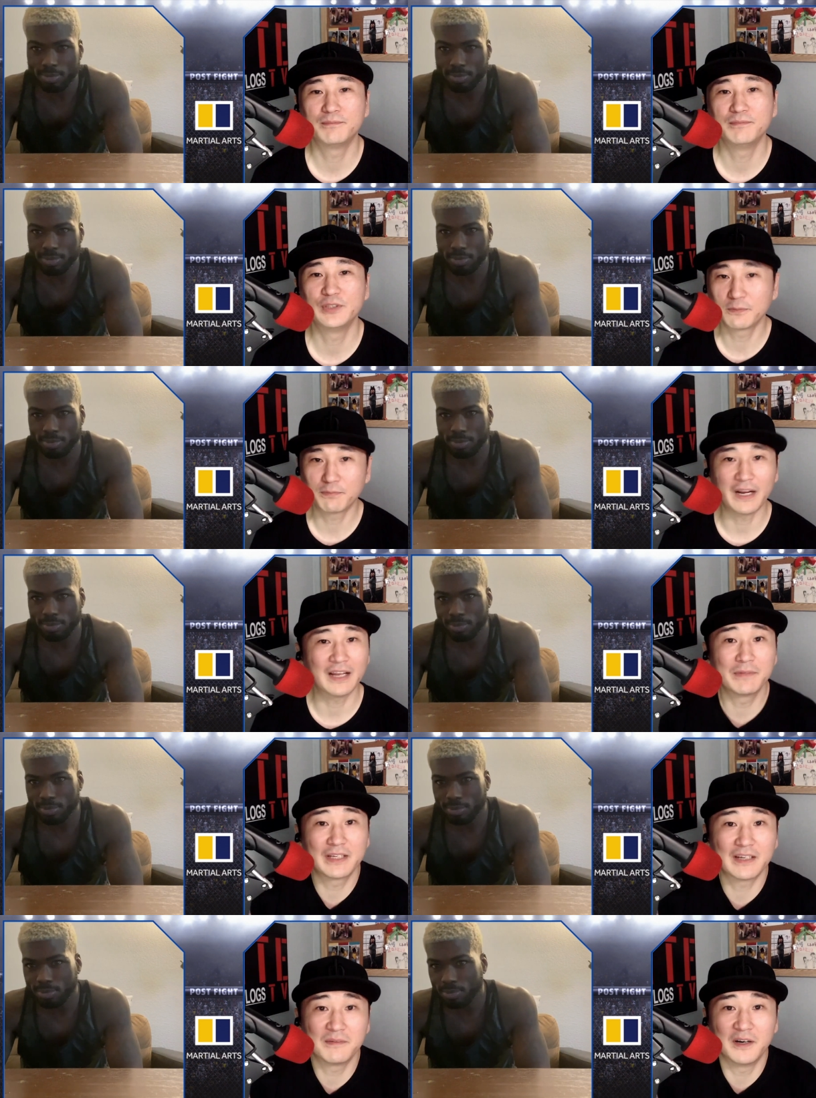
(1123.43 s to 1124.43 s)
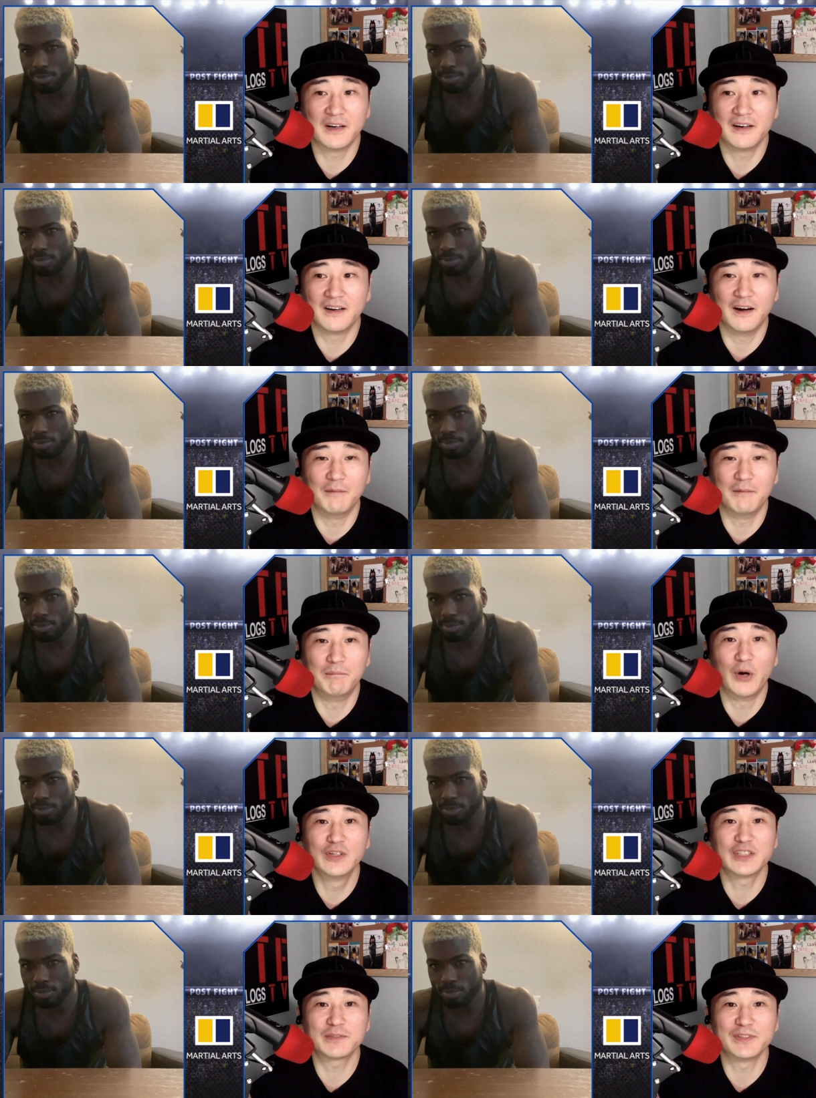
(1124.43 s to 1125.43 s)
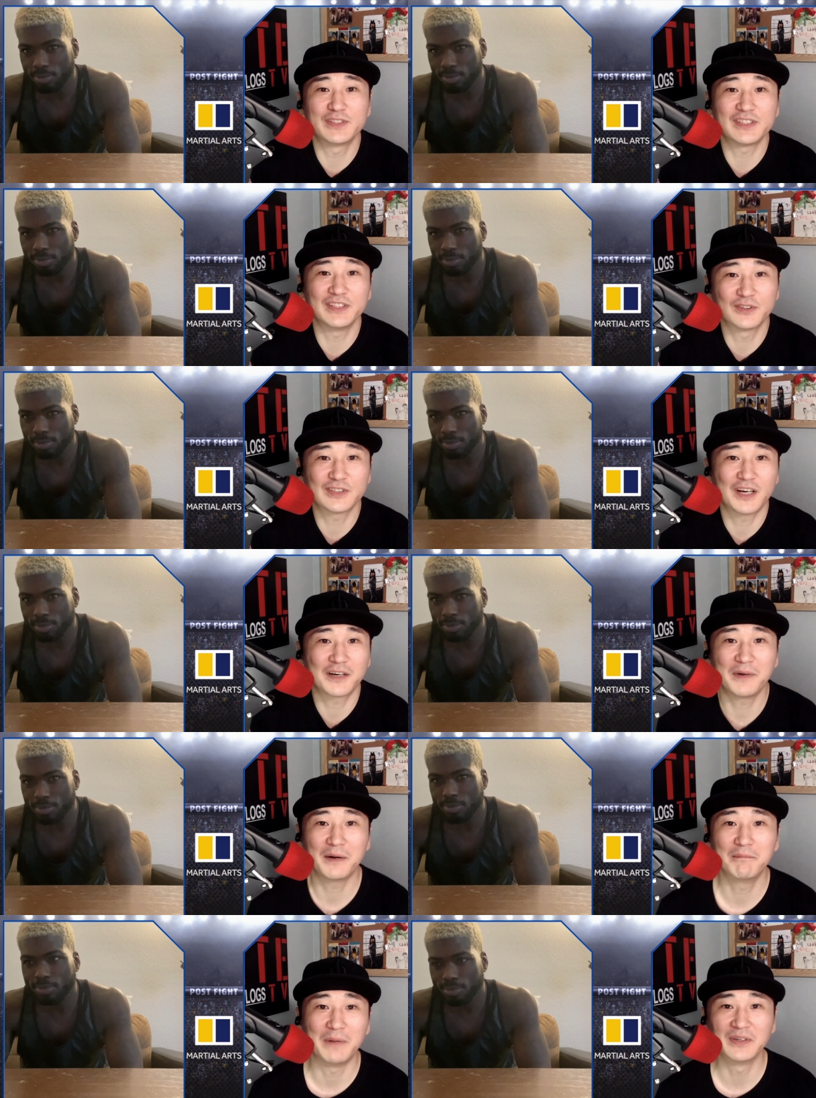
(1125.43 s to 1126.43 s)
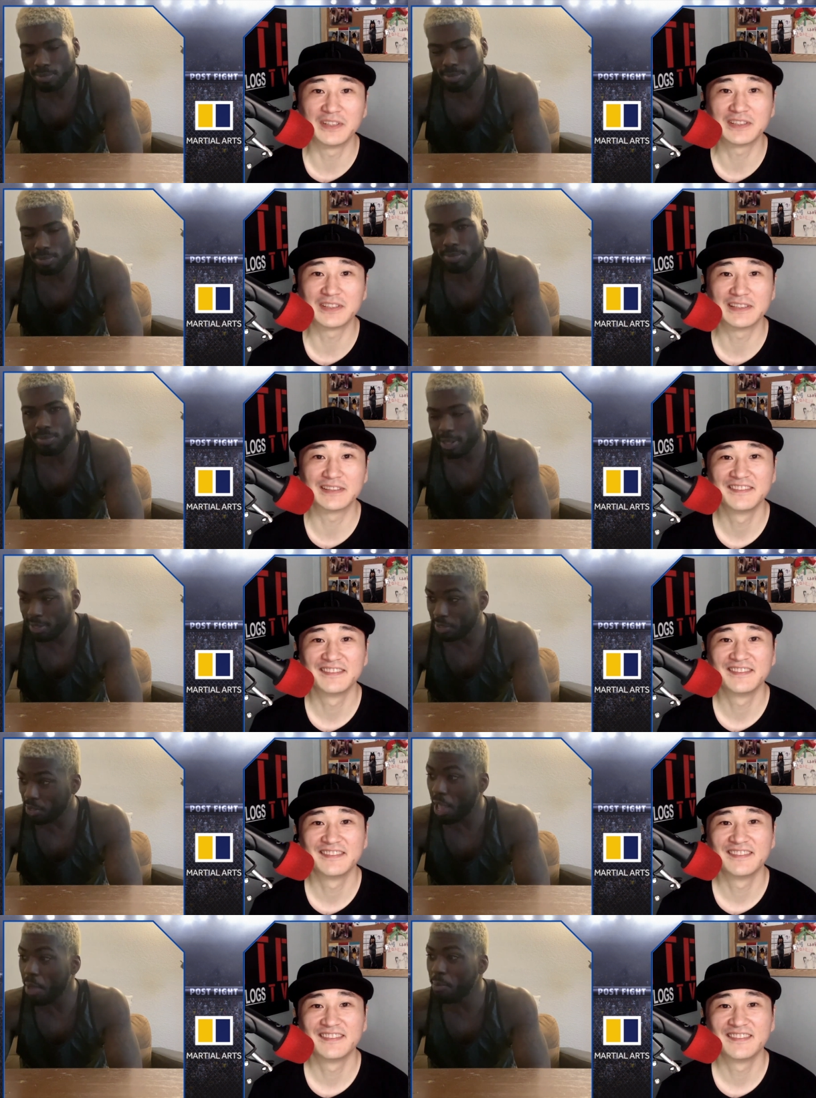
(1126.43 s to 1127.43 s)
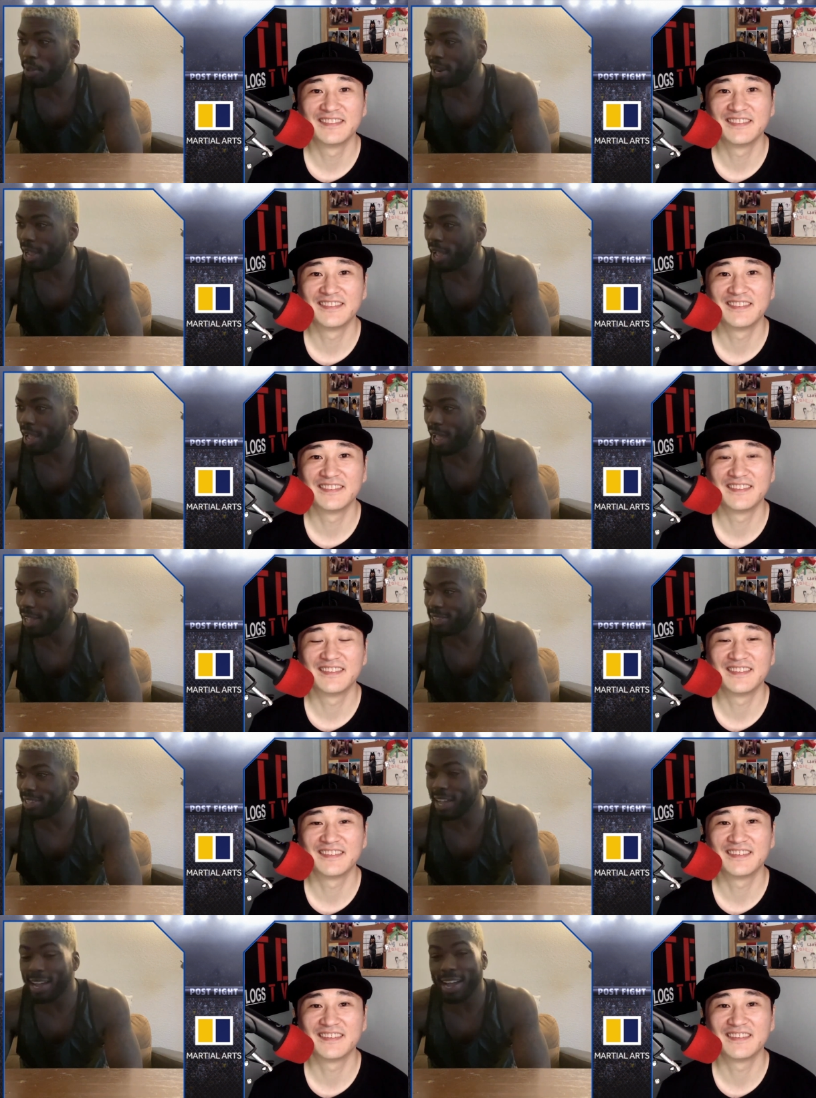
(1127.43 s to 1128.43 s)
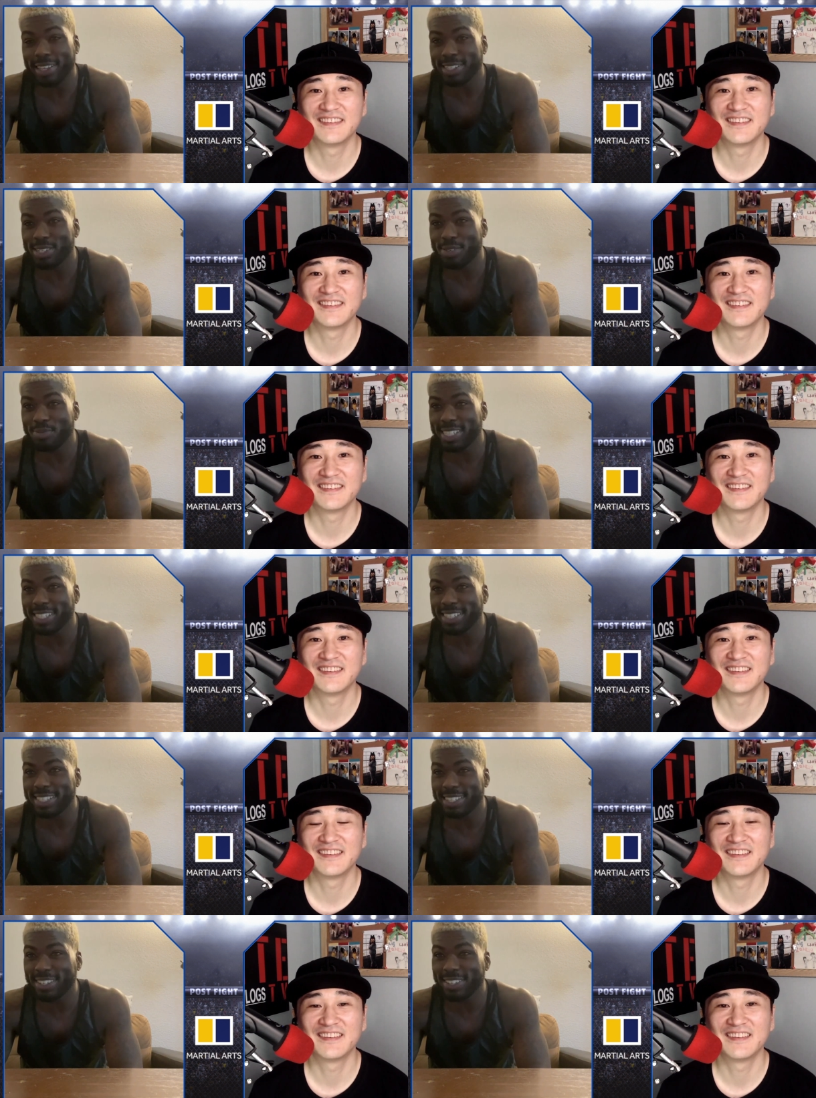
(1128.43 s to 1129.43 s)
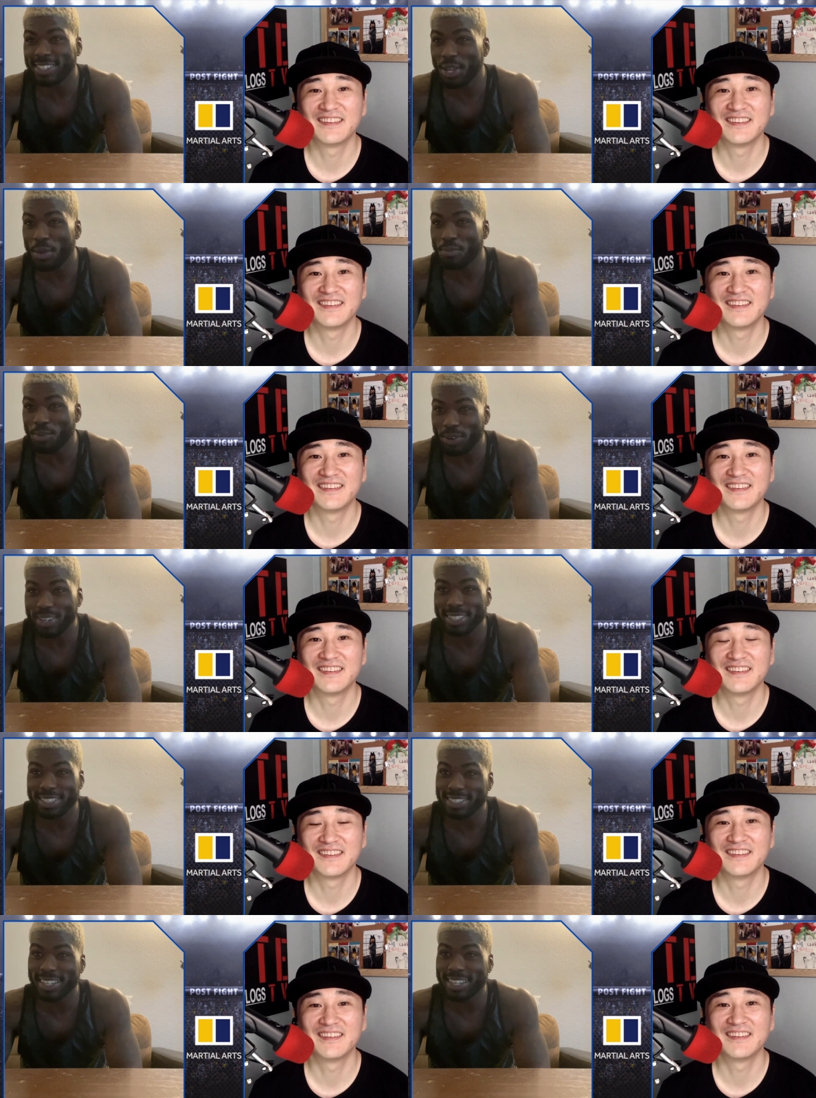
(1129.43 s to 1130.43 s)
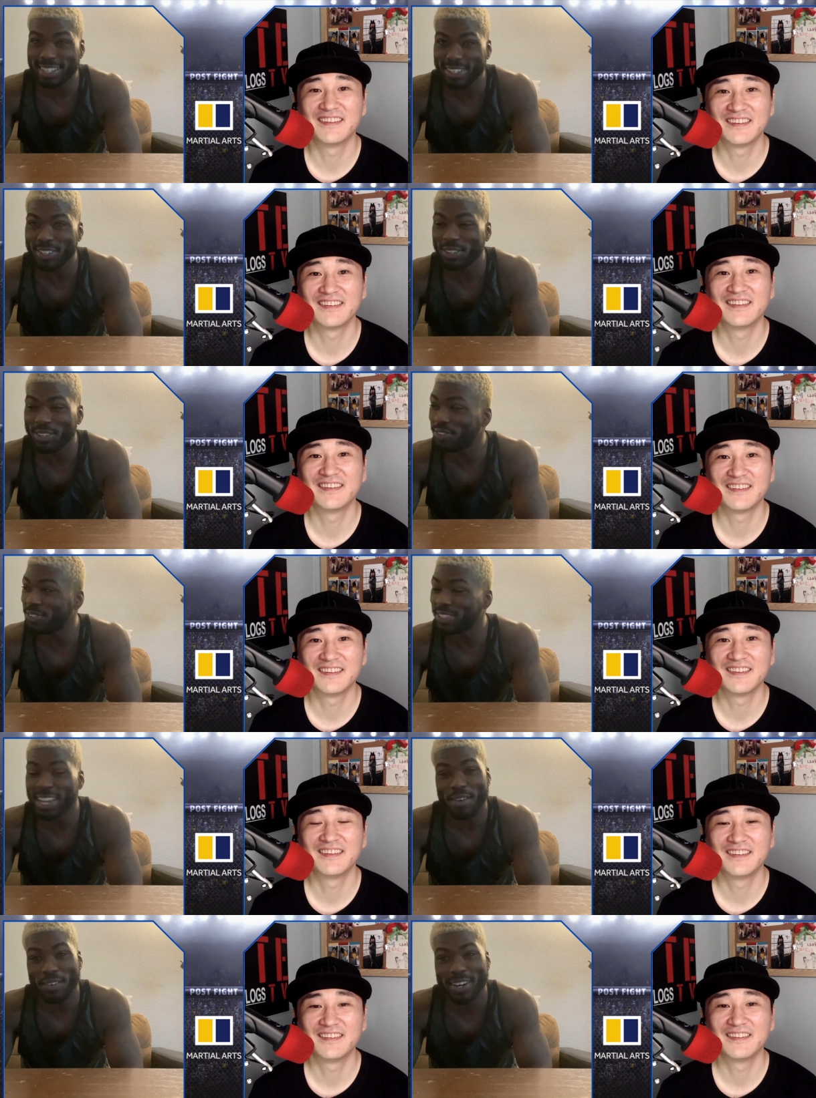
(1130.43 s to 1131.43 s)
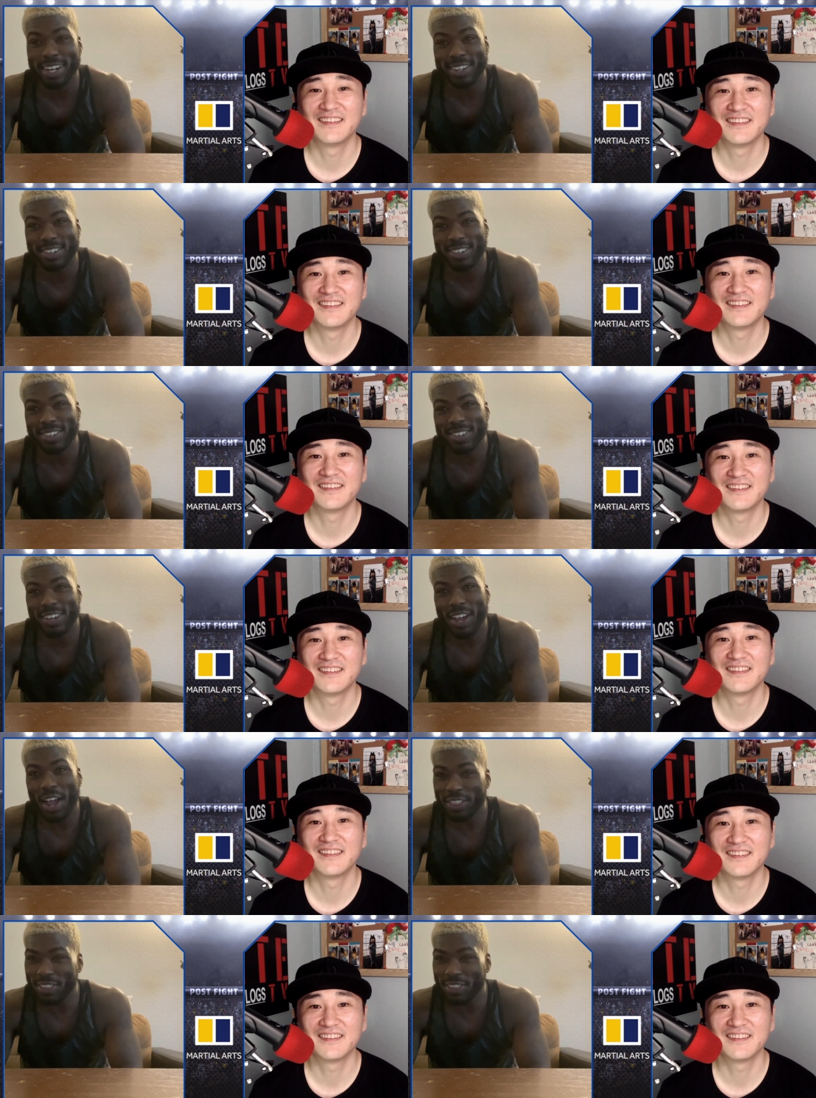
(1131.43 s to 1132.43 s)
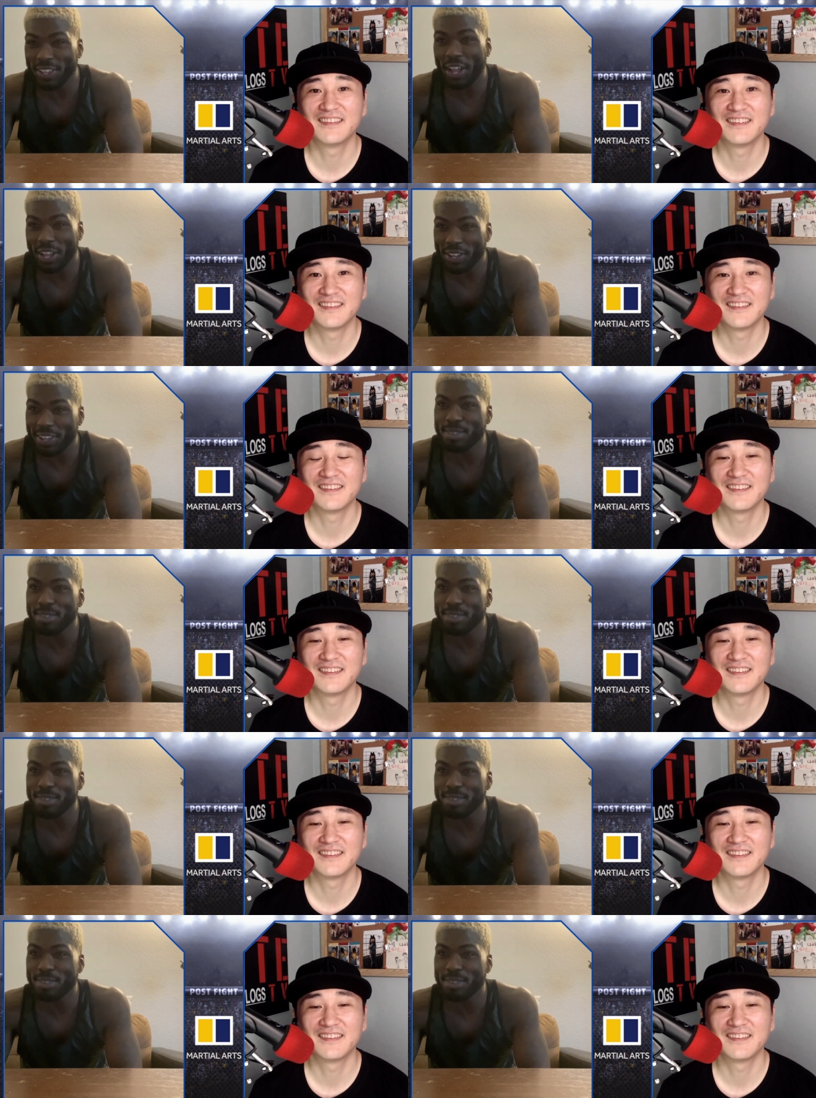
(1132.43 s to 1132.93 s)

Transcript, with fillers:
Speaker 1: You could probably become a, a, a bonus machine. You're talking about bonuses.
Speaker 2: Yeah, man. I think I got the submission skills to get bonuses in the UFC. I really do. I think I can